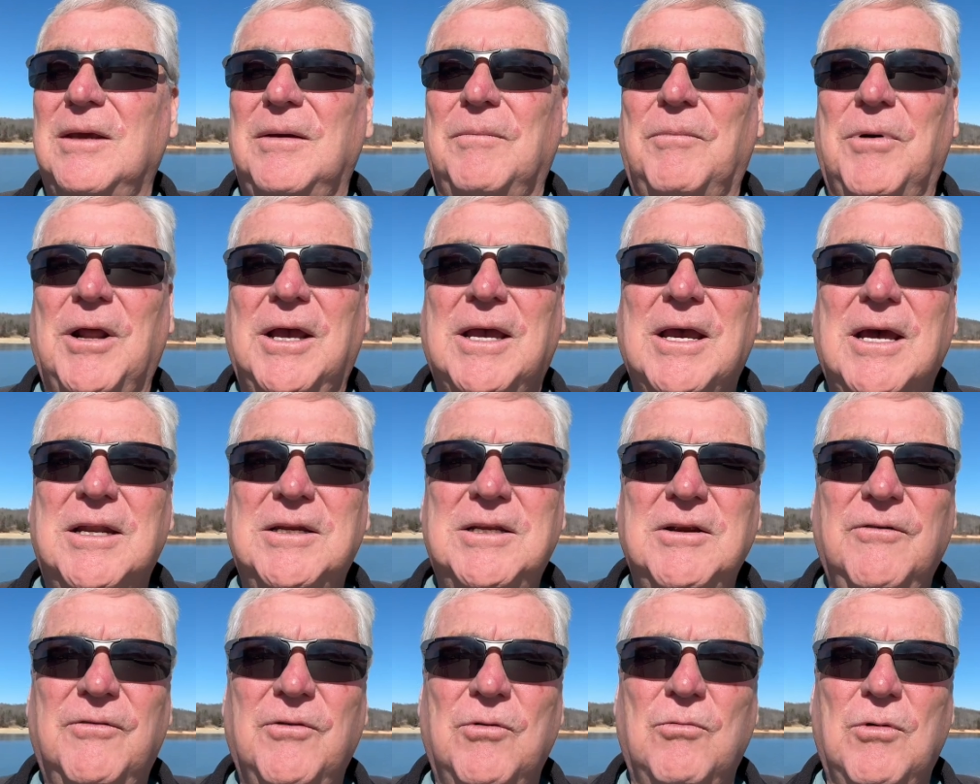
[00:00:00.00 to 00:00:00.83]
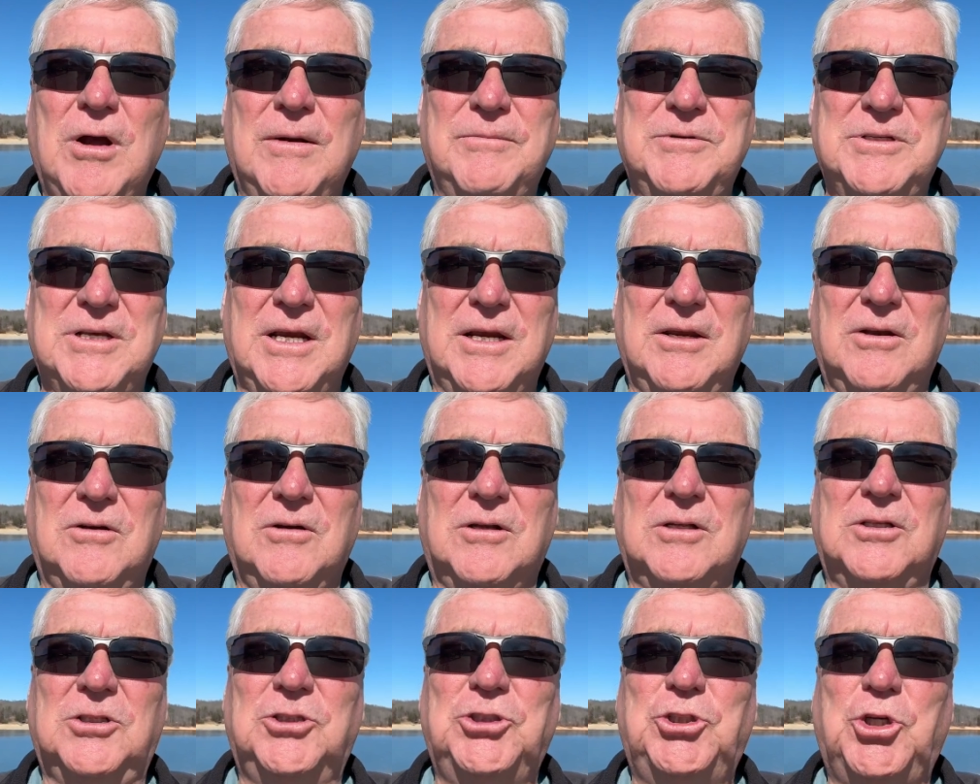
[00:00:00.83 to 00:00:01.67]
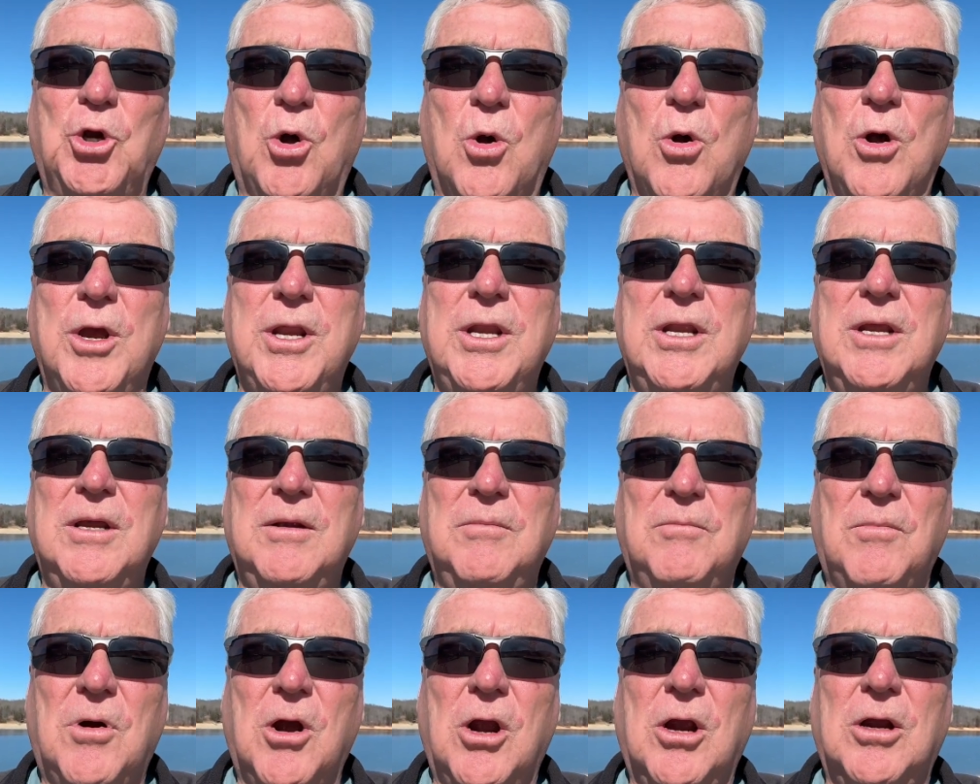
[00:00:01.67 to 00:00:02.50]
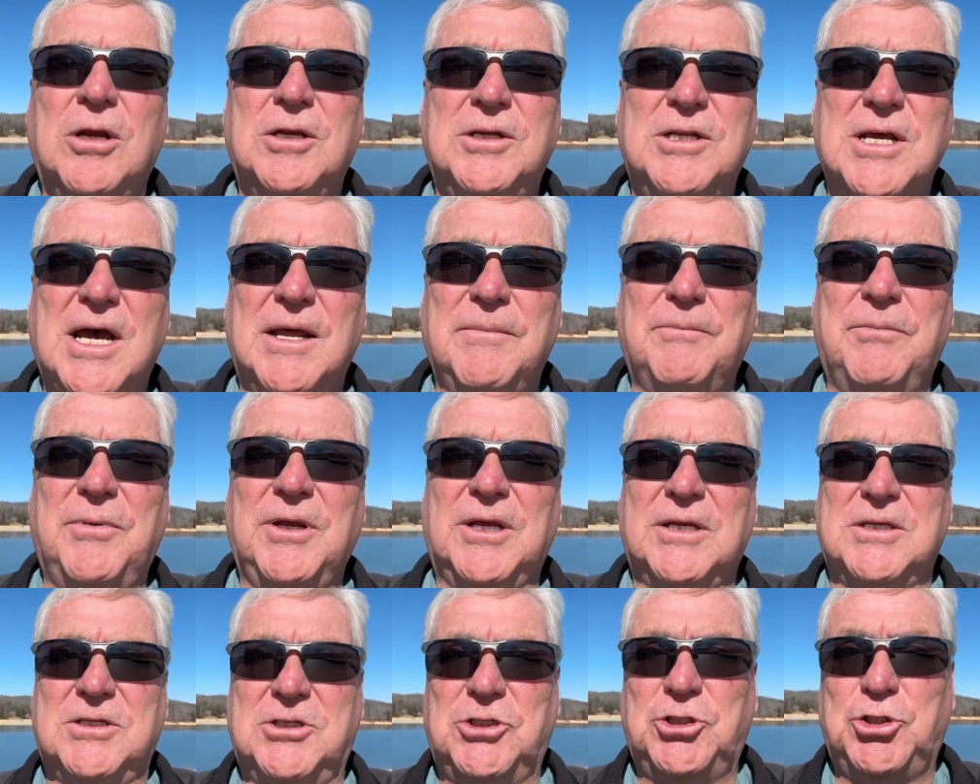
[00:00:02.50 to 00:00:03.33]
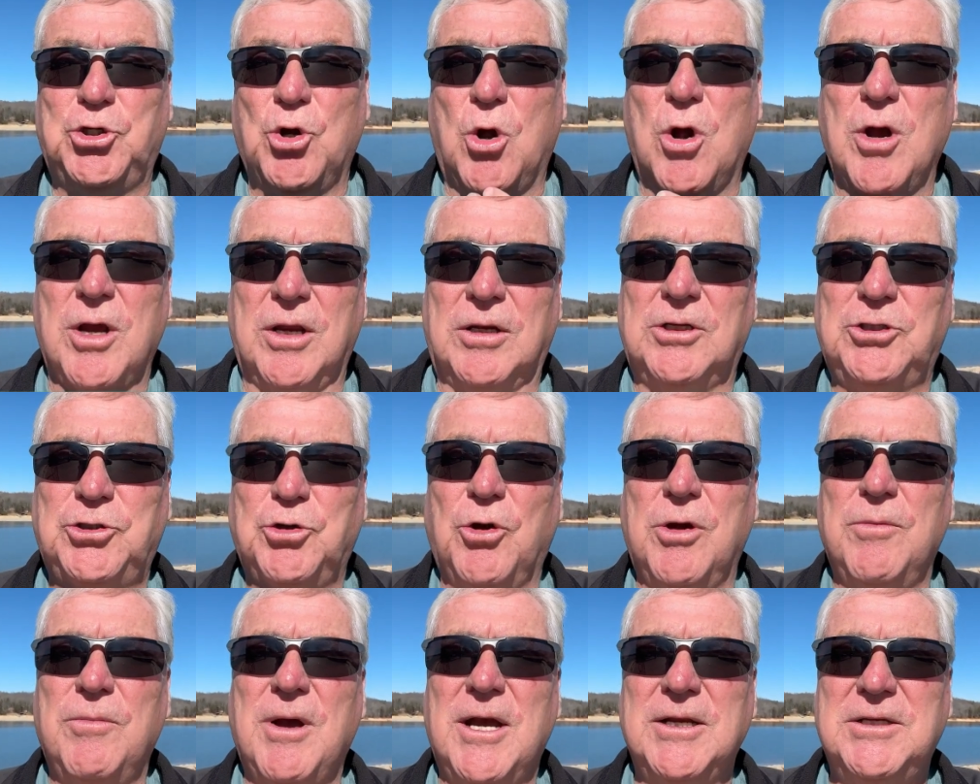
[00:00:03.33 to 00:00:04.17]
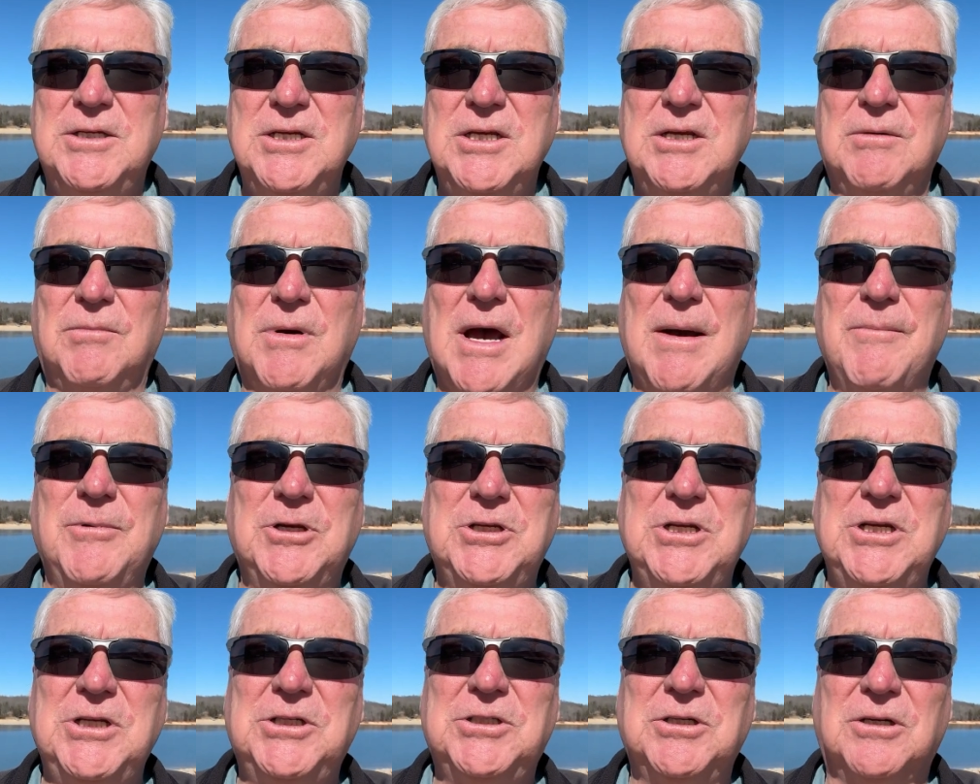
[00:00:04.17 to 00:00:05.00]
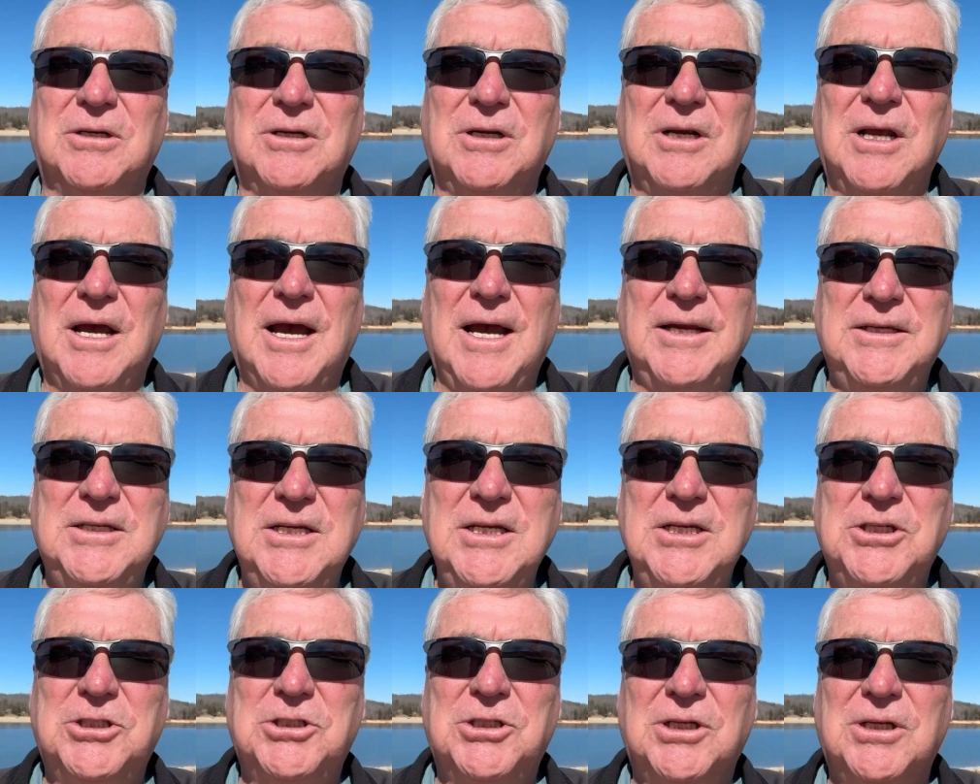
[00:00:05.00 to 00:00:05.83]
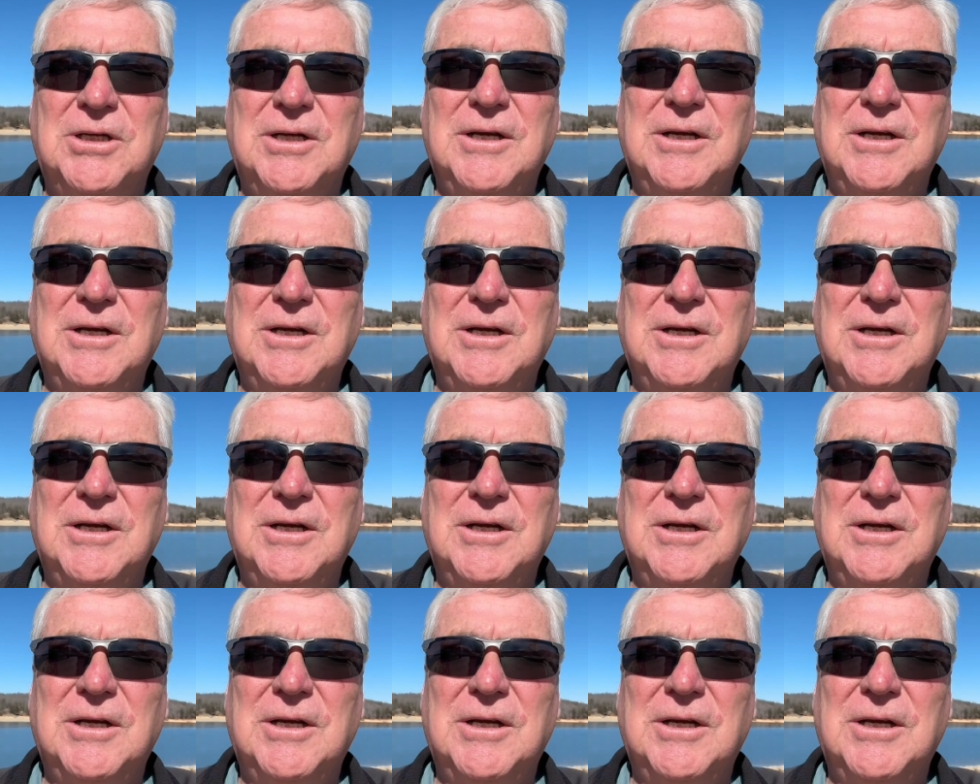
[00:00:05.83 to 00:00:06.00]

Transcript: But I got a different website called join mark dot biz. Join, join my team. I'm a teacher. I teach.